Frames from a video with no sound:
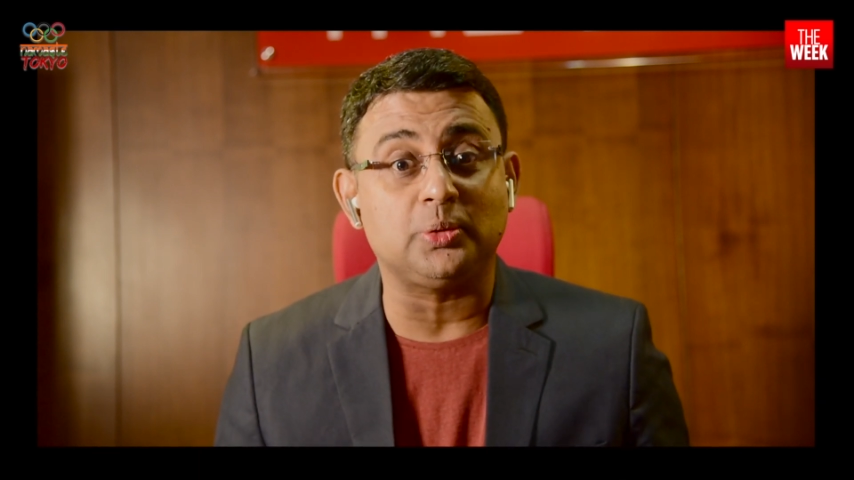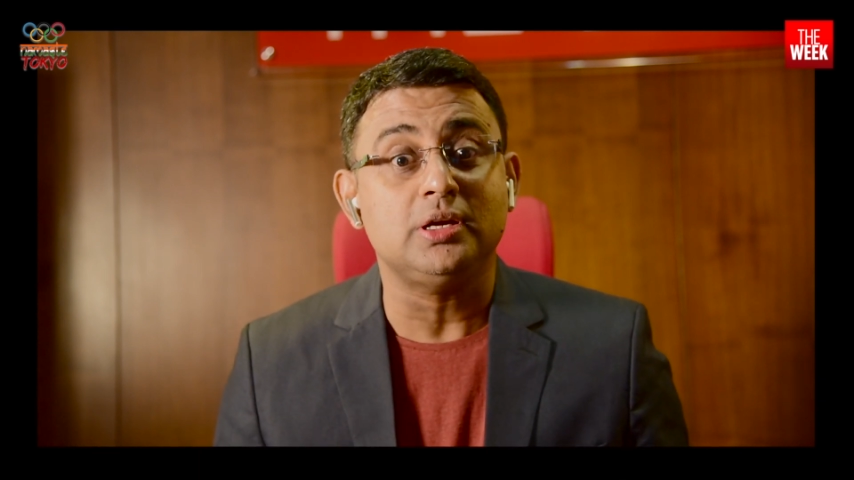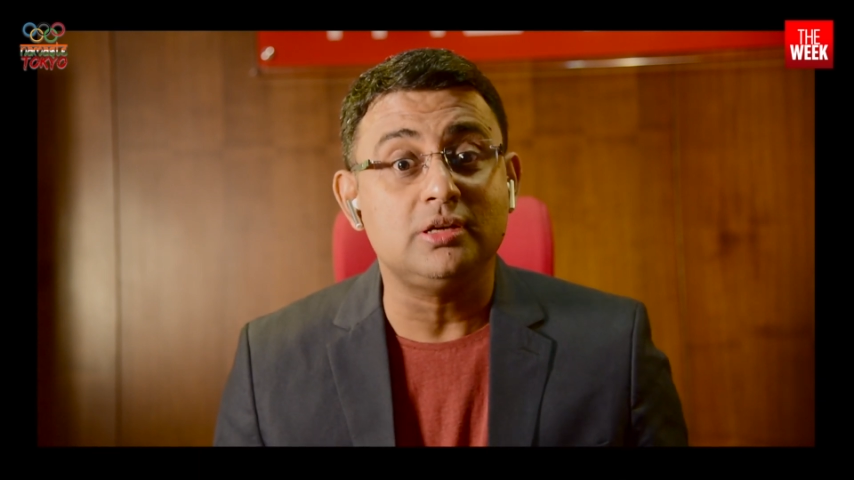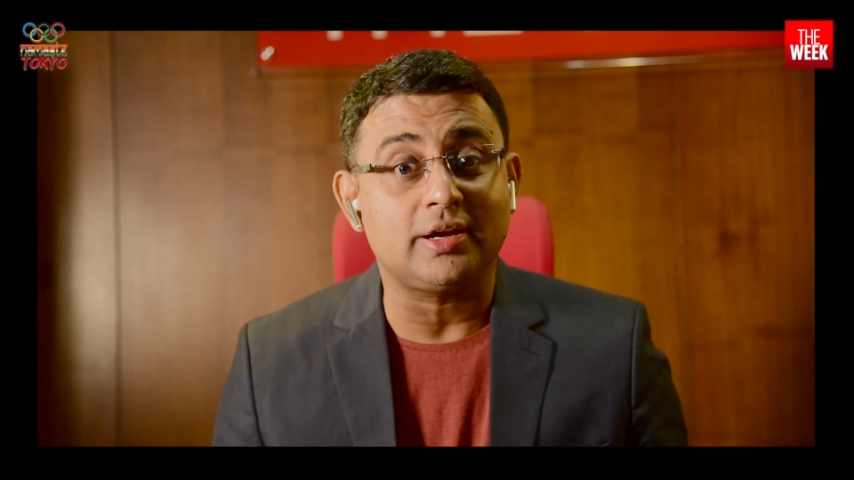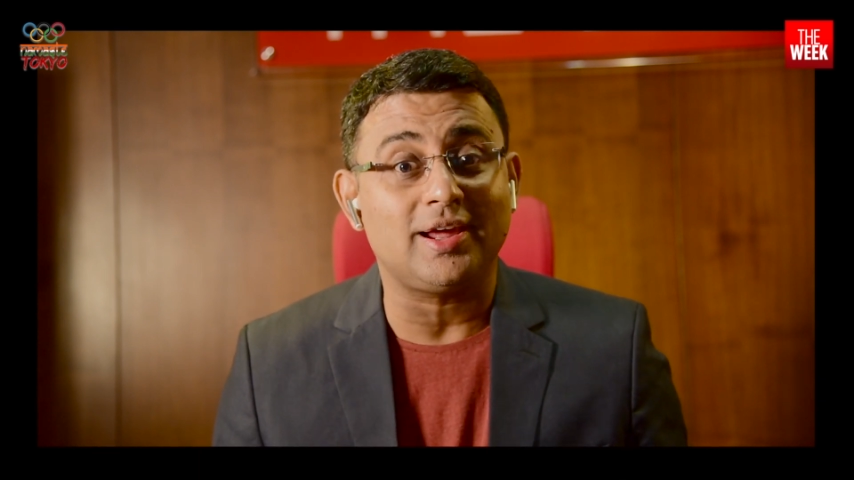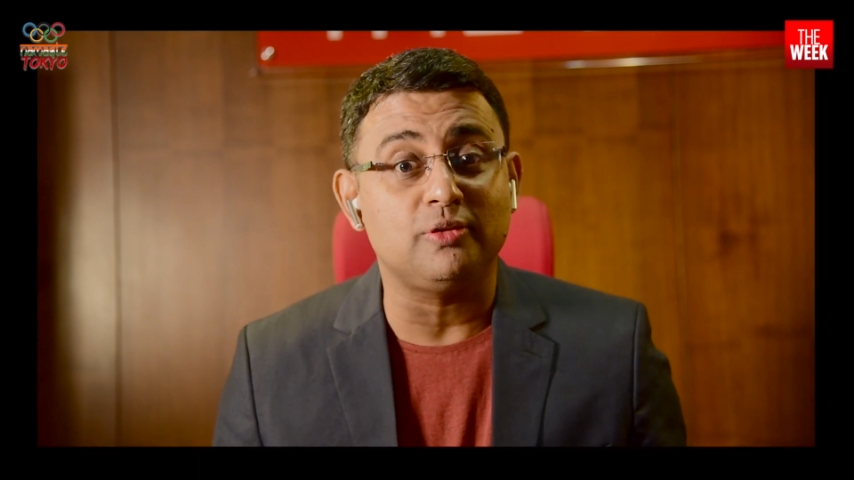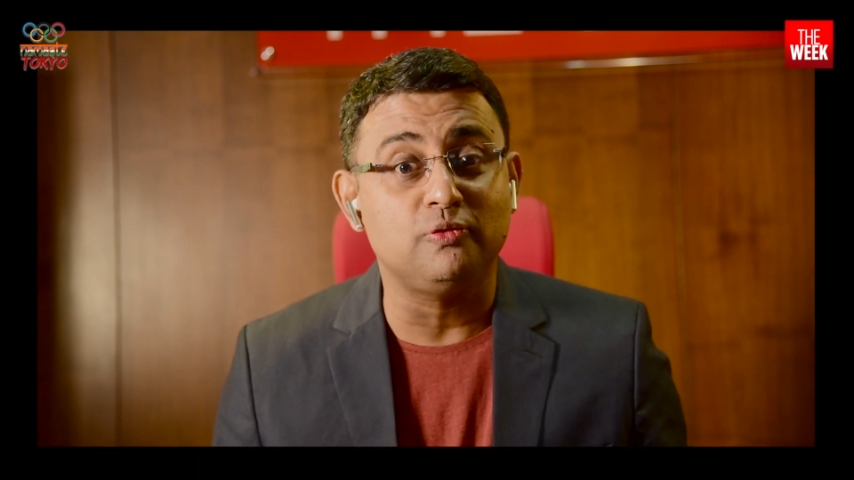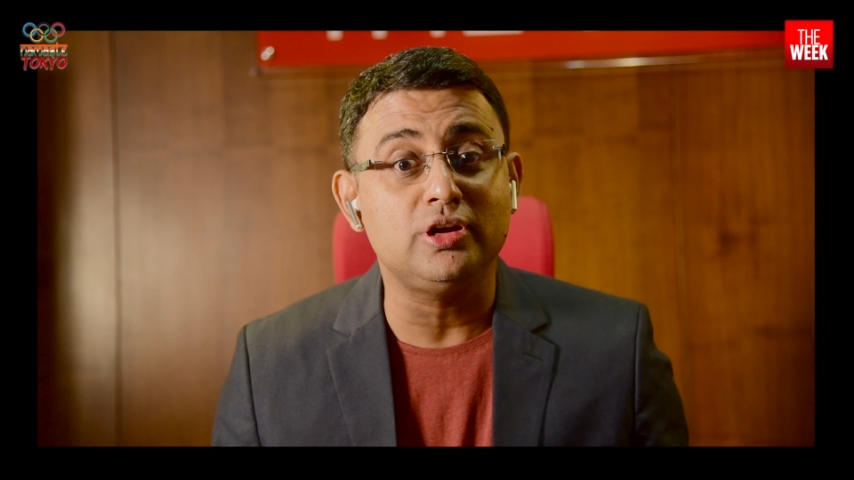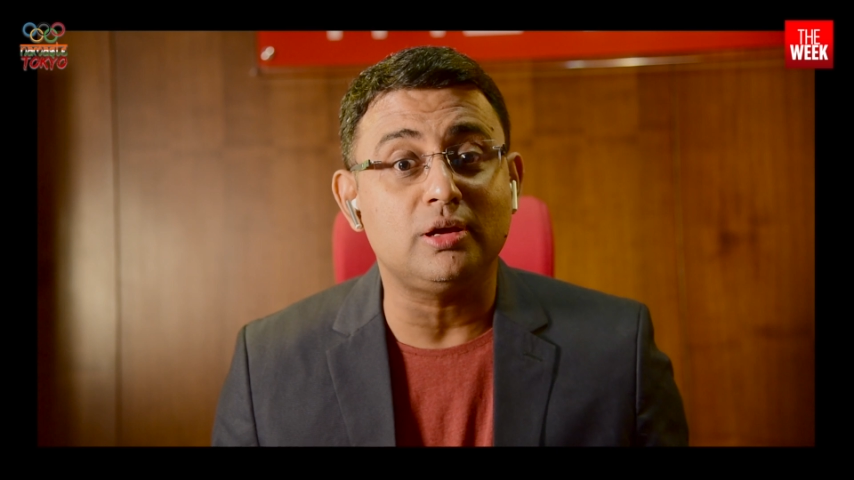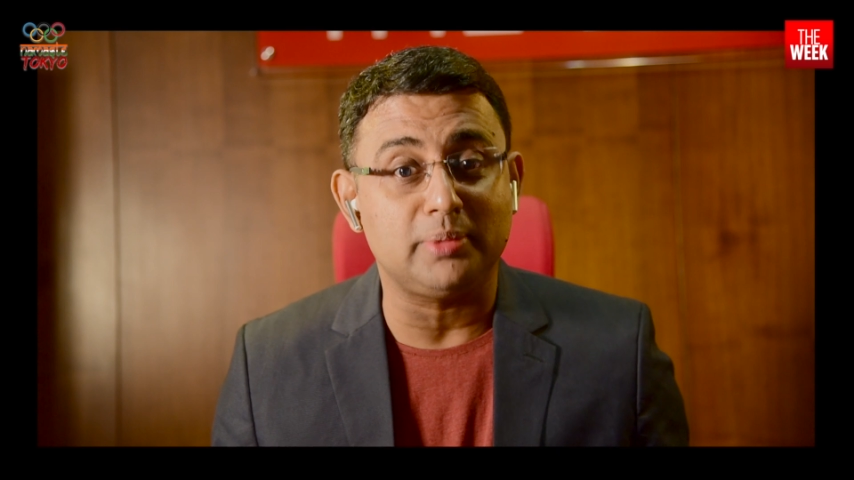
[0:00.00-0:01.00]
India can
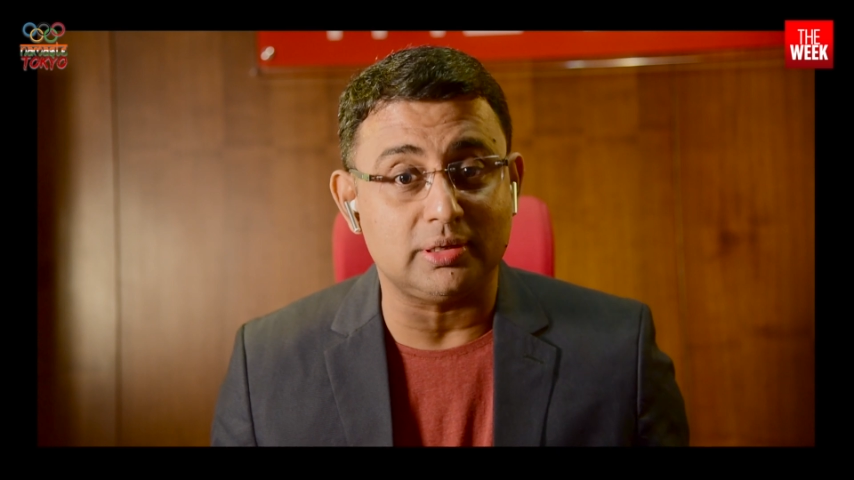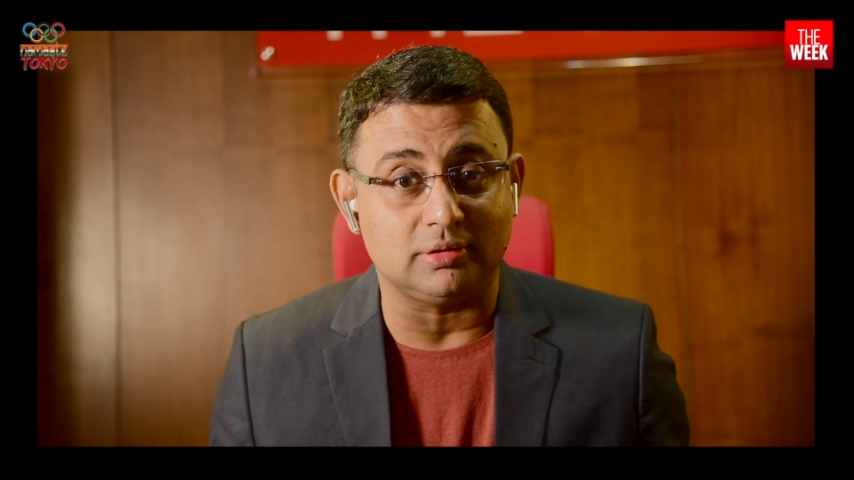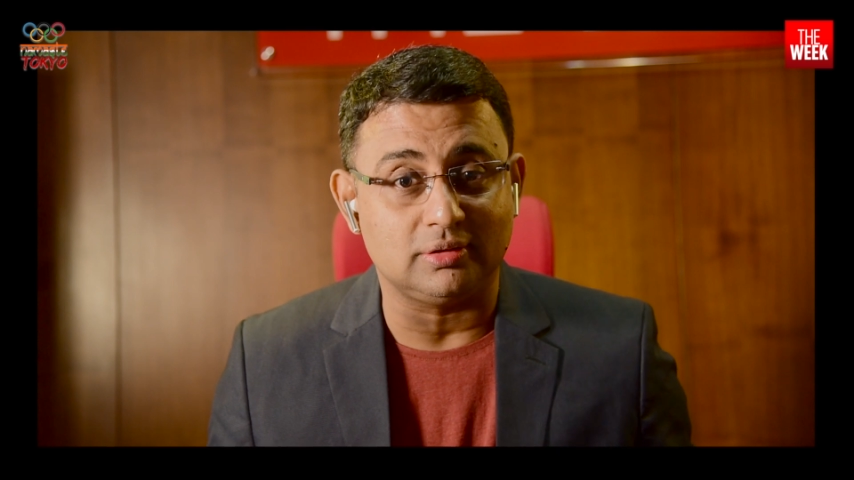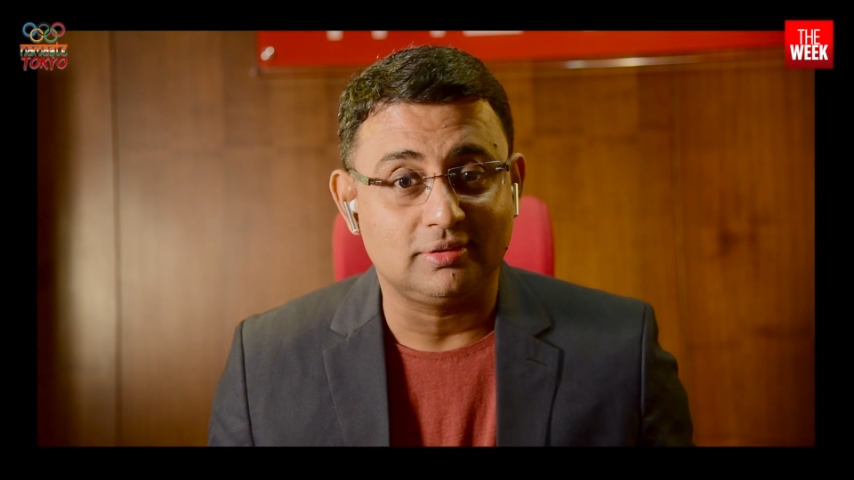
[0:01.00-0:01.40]
win a medal.